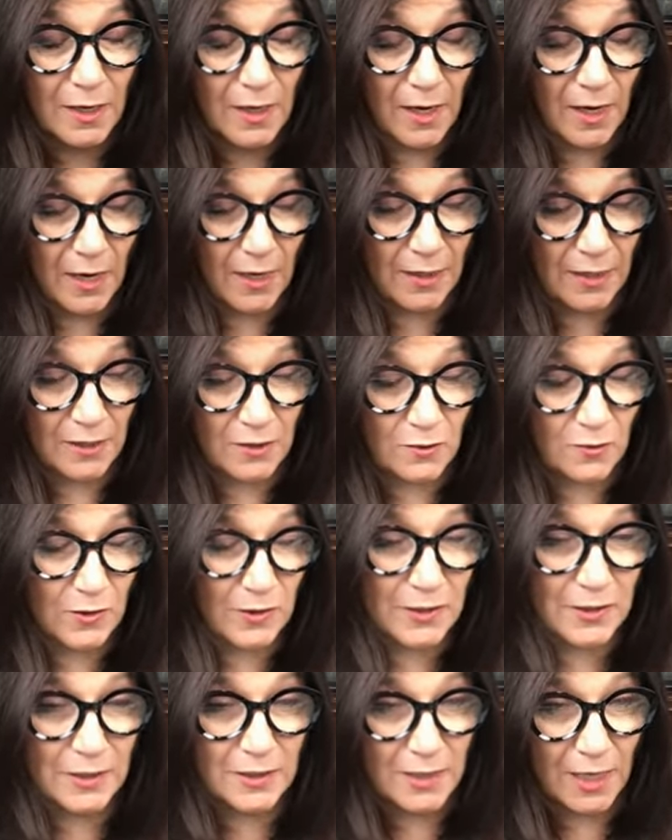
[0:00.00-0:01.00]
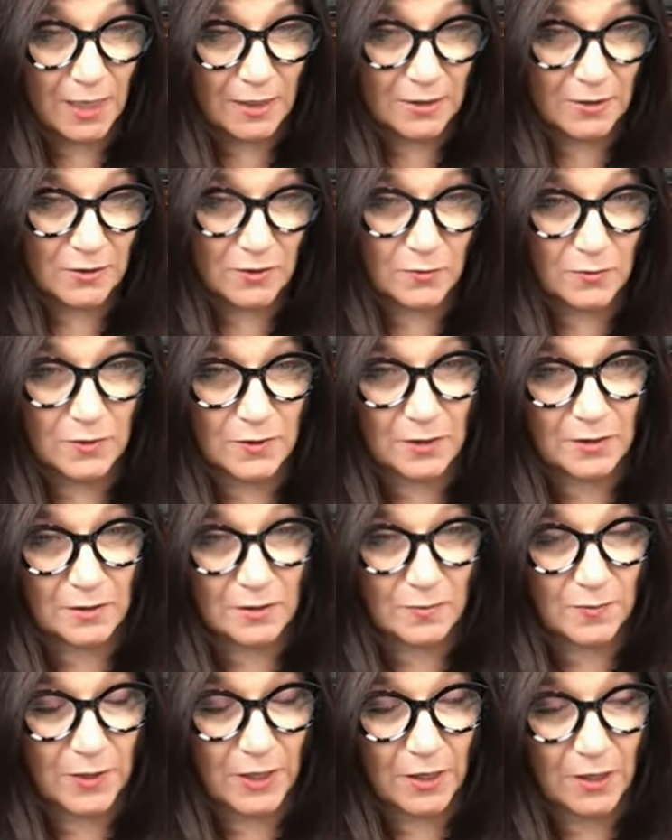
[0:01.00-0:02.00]
And I noticed the texture was a
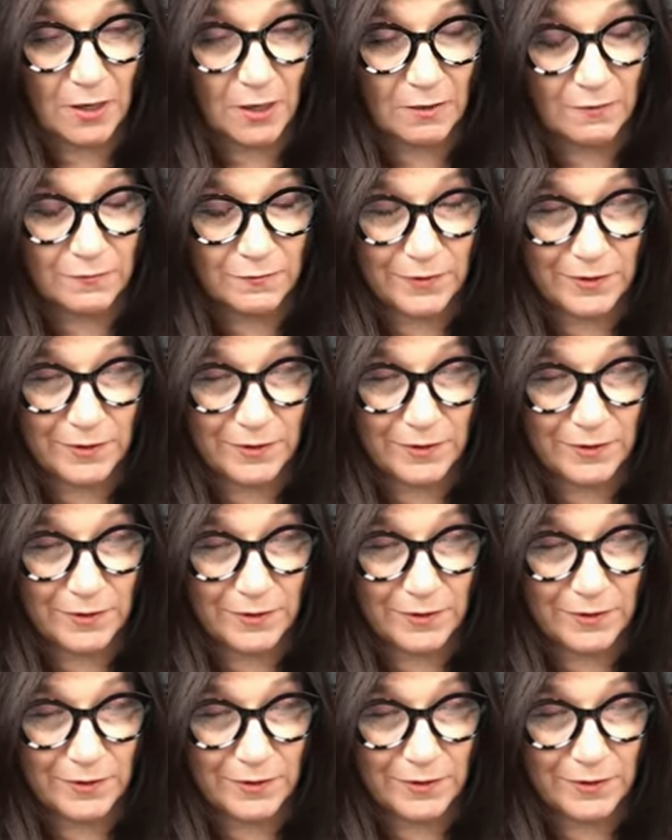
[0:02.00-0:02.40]
little bit off.